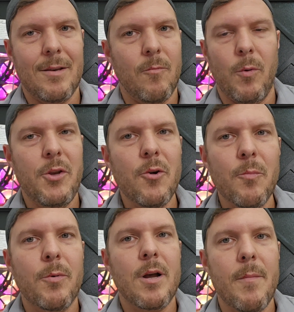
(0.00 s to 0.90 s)
when
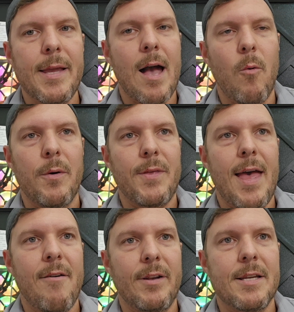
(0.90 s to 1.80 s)
you're coming out with
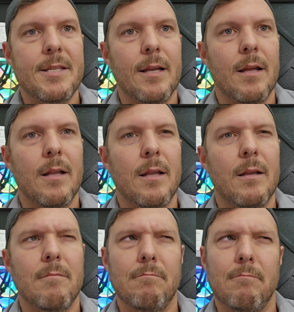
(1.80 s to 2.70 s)
evidence that
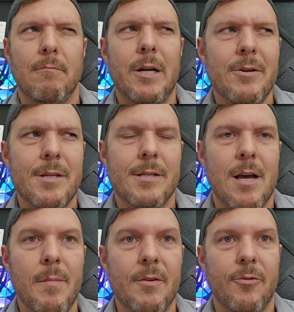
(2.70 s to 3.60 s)
where is this
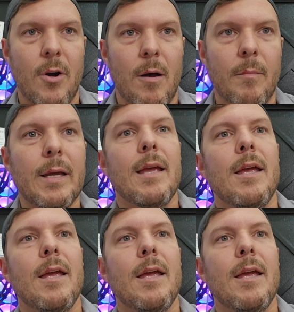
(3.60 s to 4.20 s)
coming from?